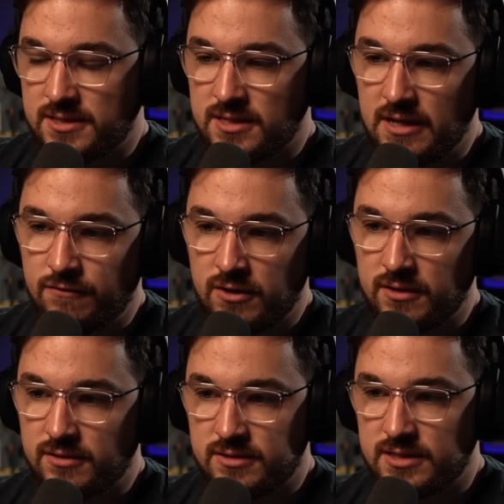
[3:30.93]
It's a
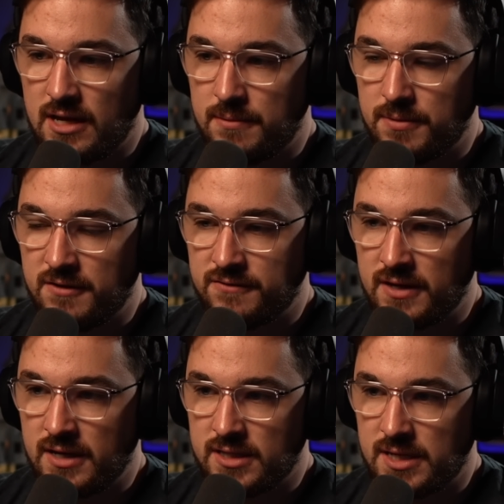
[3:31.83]
different type of
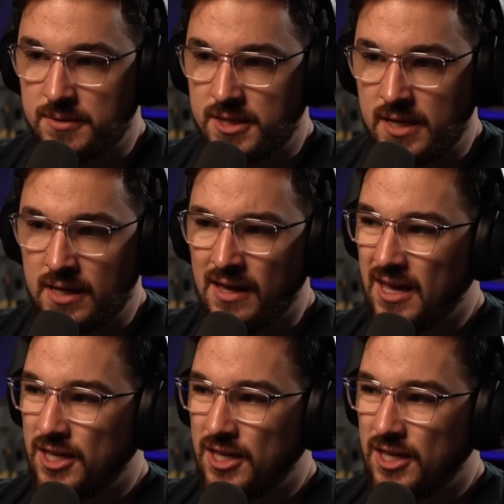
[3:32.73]
thing.